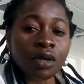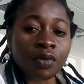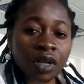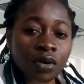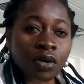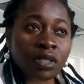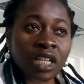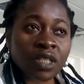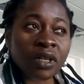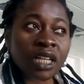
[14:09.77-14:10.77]
Red Cross
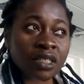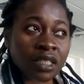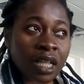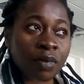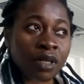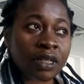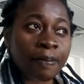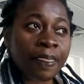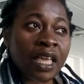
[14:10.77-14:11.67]
has been established,